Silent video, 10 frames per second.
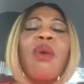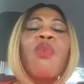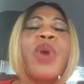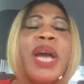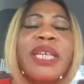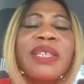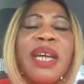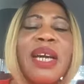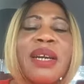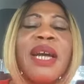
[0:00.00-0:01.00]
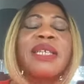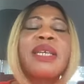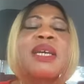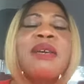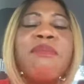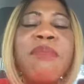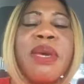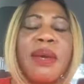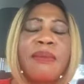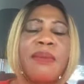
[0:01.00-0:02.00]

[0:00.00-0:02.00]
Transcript: Where is that Christ? In me.